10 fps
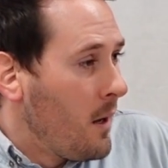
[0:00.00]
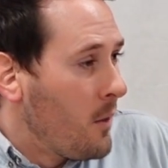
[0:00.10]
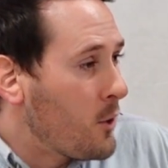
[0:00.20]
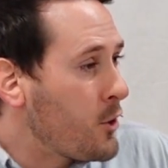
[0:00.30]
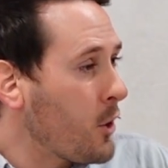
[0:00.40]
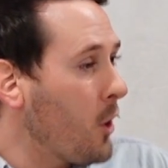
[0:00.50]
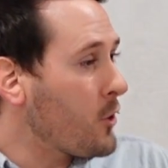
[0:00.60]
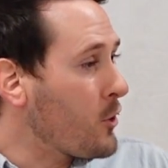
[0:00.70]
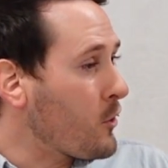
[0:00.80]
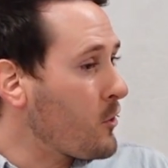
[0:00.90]
The
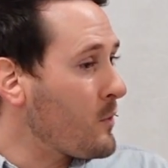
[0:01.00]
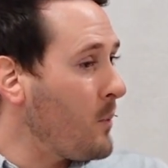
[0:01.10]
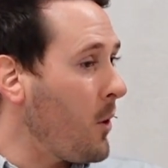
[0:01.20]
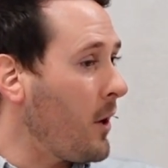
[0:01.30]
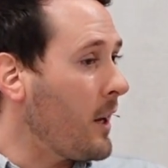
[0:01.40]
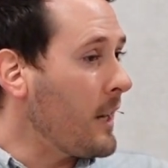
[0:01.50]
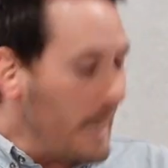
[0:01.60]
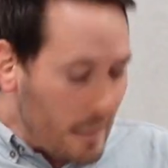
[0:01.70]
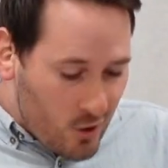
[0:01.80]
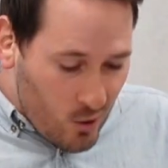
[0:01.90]
church at Smyrna
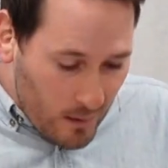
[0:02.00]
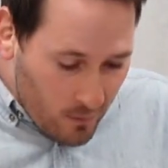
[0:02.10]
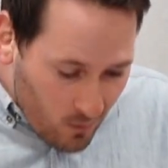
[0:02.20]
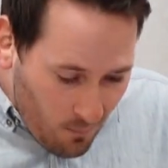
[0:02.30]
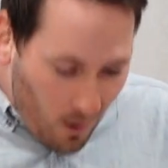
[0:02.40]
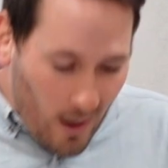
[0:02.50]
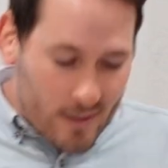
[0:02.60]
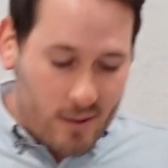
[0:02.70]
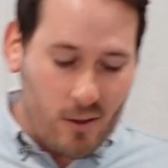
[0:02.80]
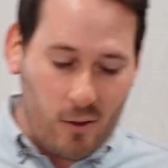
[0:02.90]
needed to be
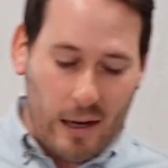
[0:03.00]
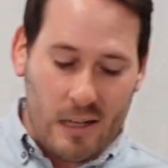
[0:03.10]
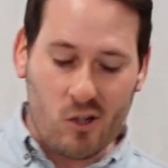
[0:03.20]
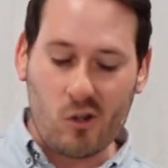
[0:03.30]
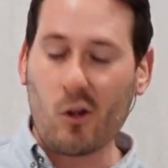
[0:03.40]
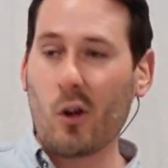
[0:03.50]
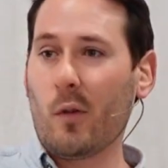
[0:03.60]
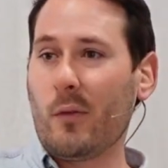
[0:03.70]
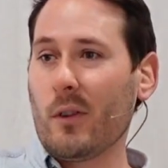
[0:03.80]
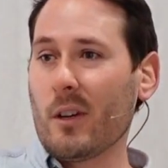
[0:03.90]
reminded that they
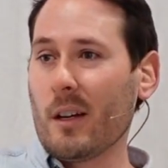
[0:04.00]
serve